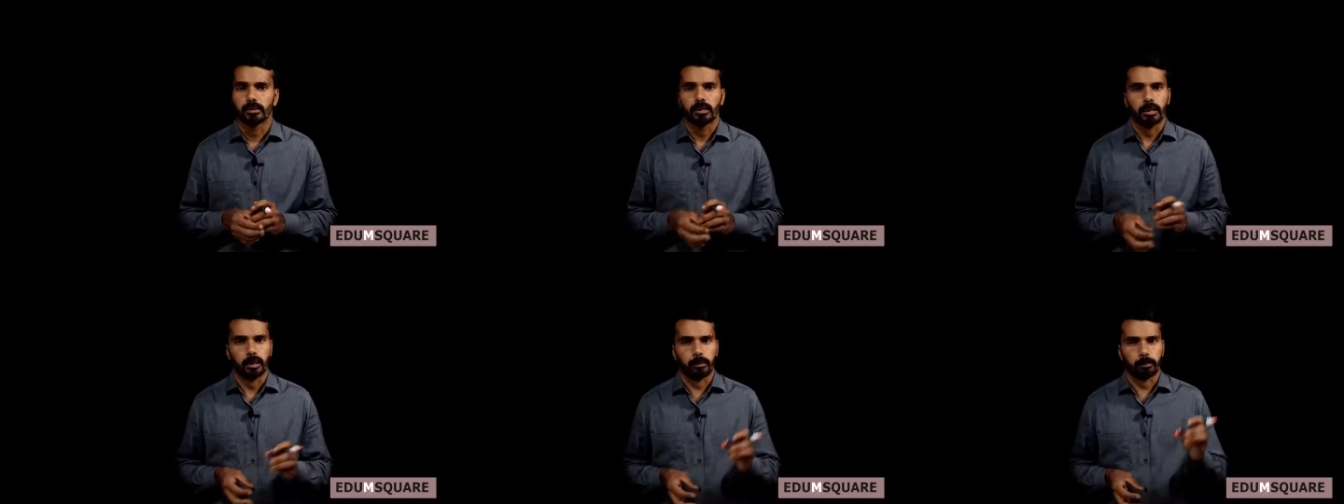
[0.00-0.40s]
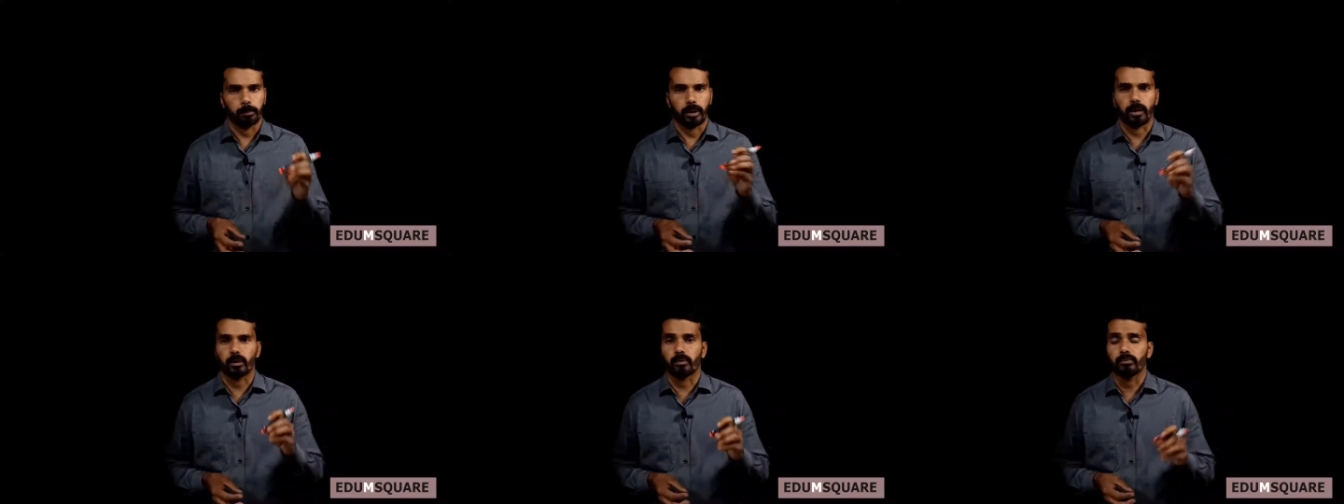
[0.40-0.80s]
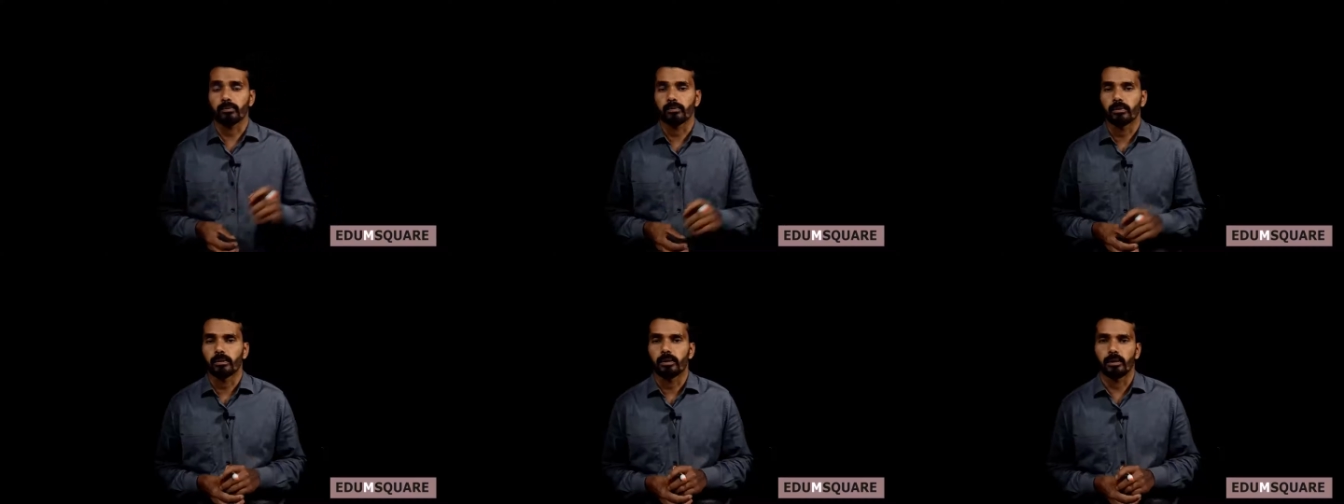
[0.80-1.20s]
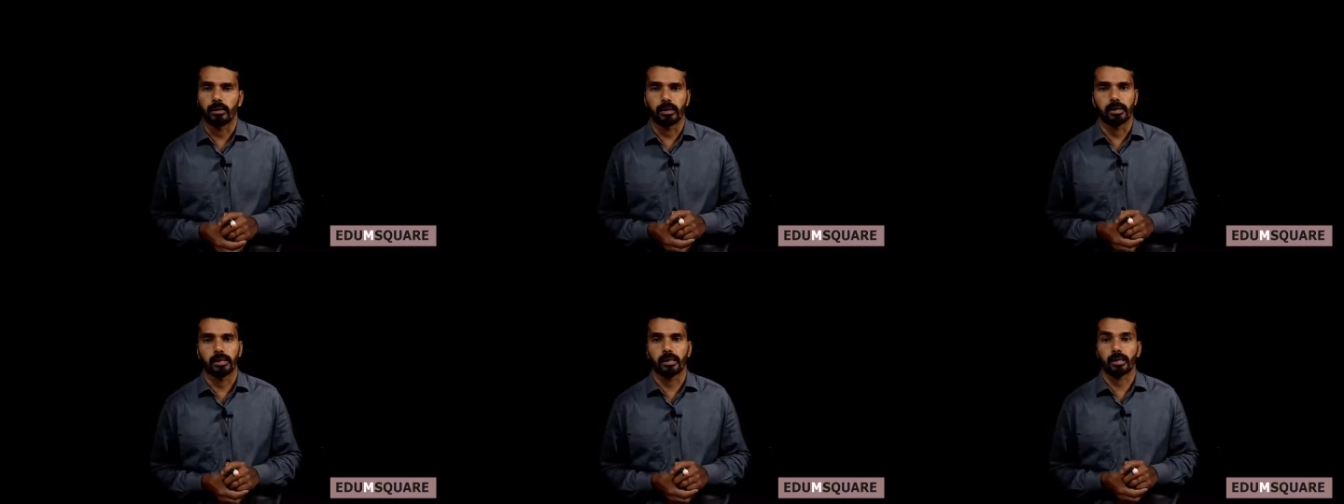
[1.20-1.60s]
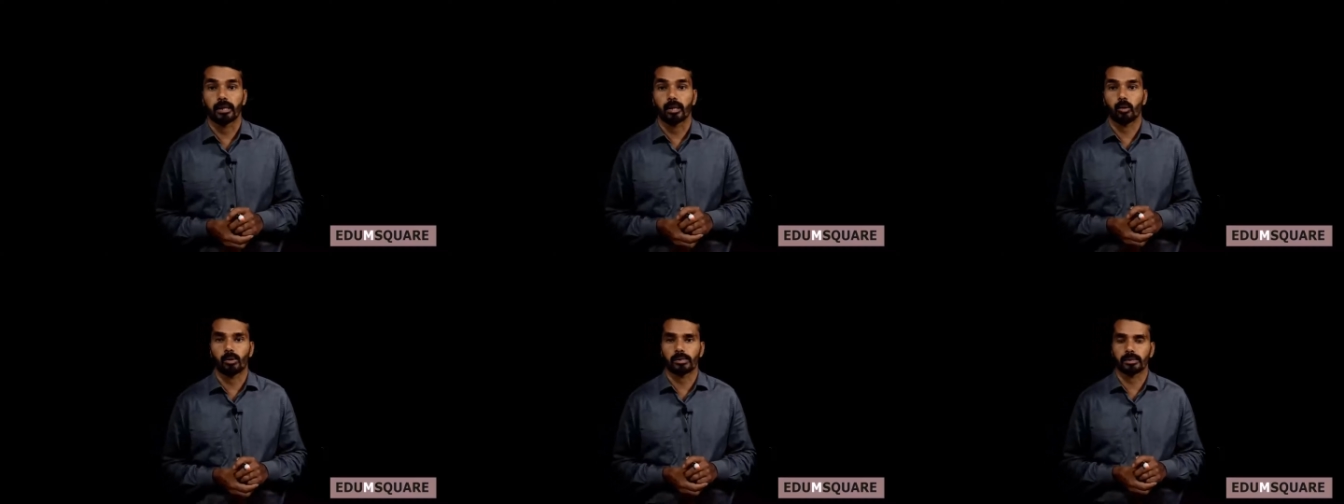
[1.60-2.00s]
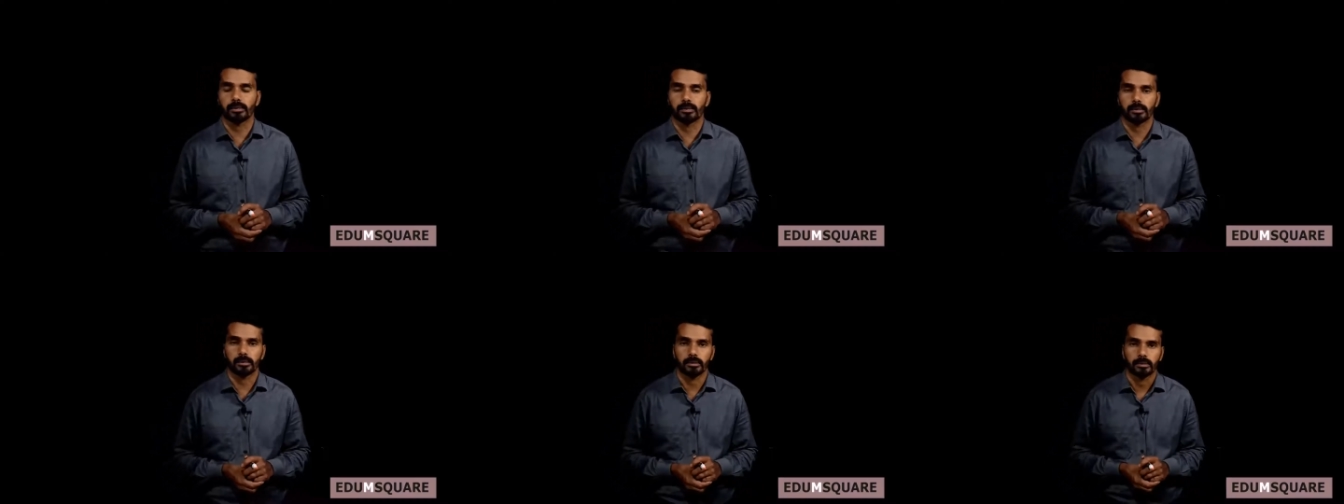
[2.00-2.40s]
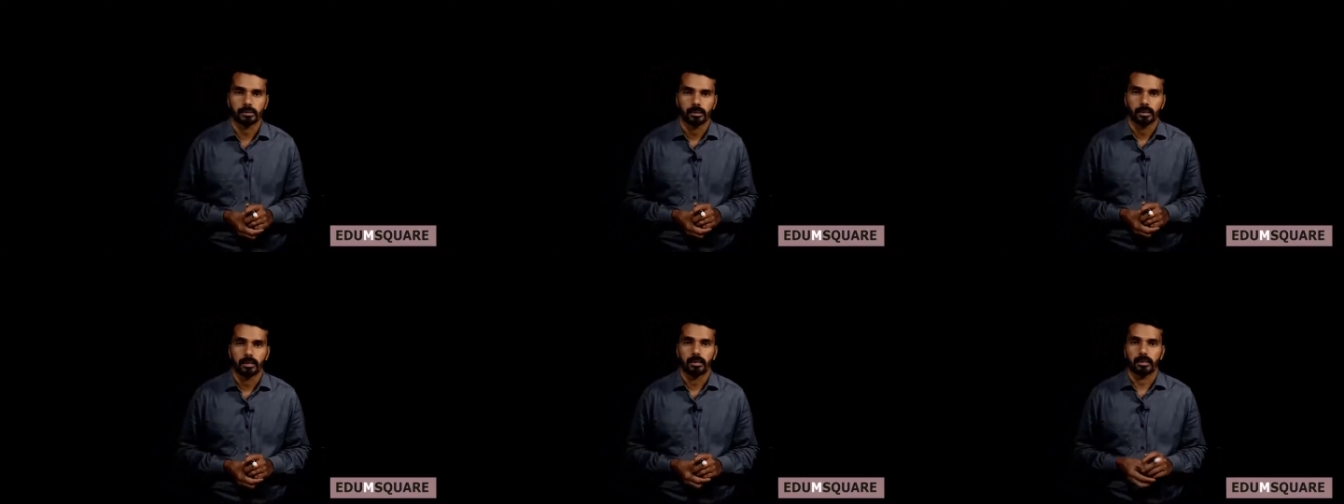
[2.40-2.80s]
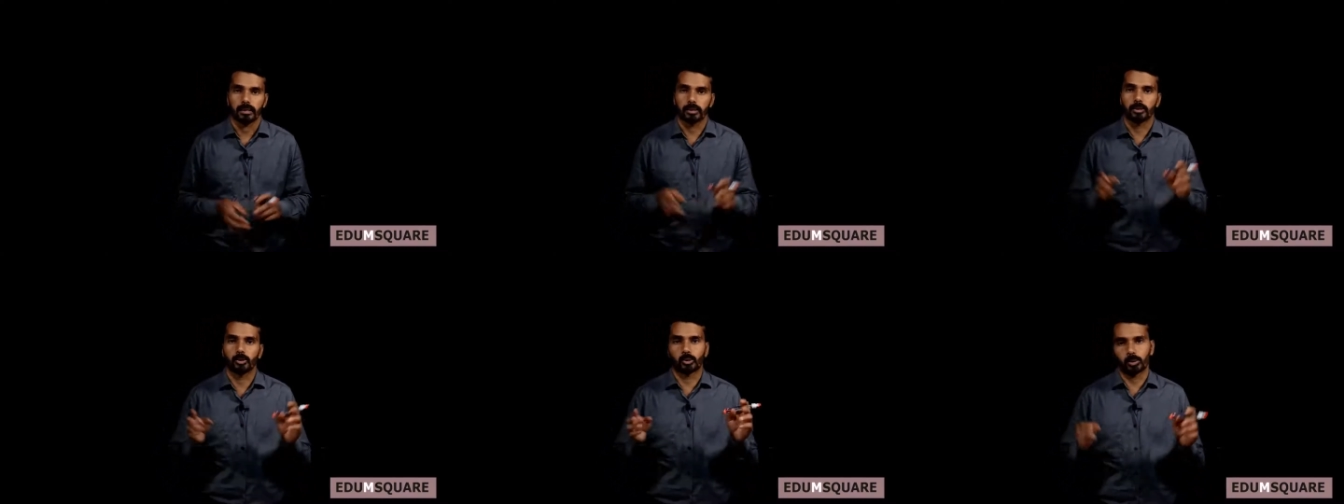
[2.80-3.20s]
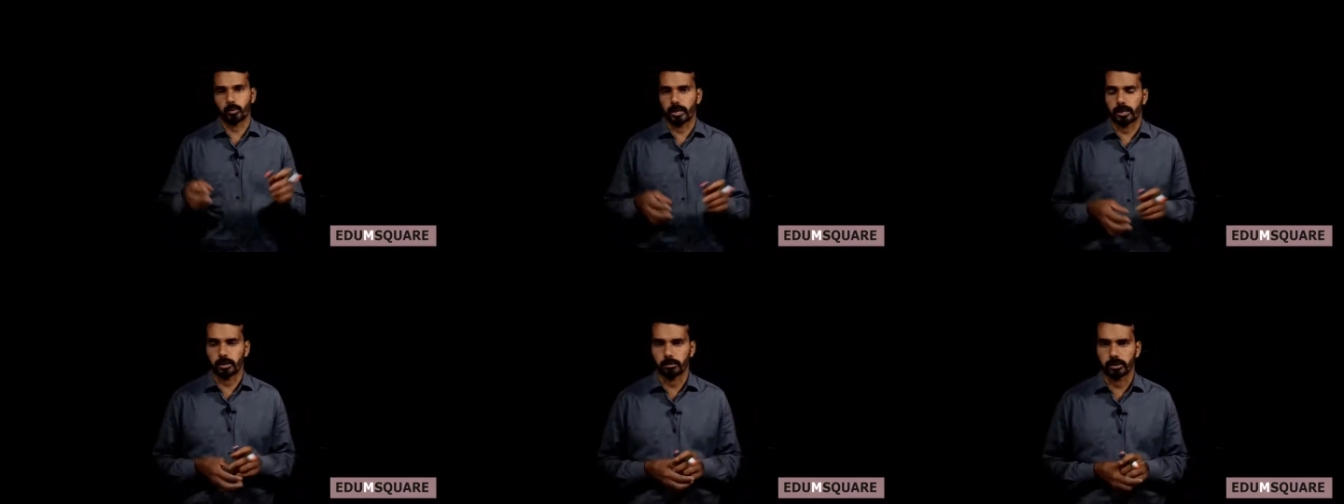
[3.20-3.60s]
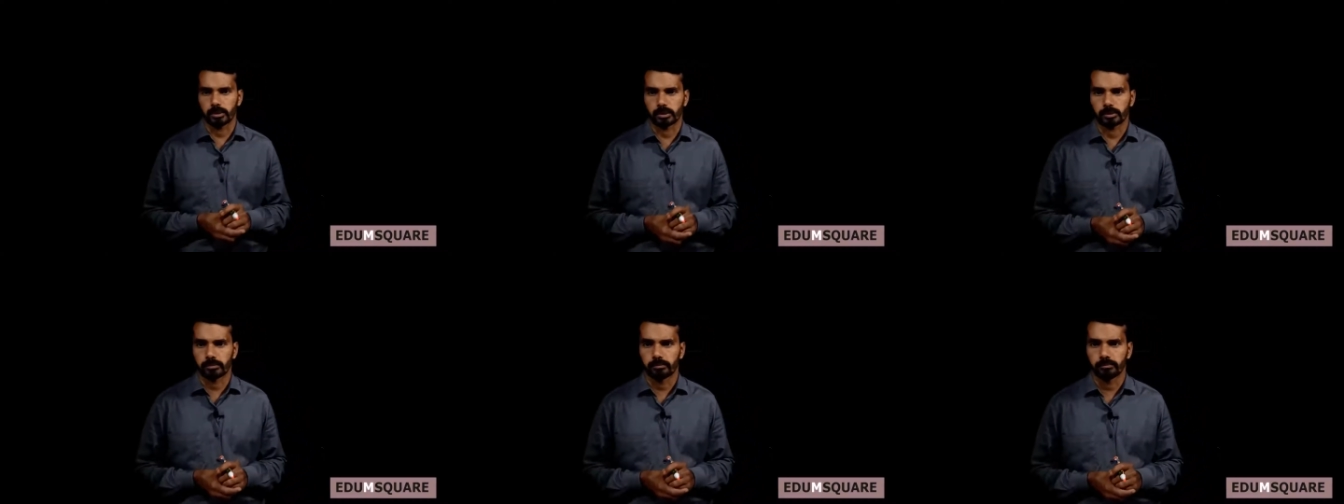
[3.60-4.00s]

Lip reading: a pair of linear equations in two variables.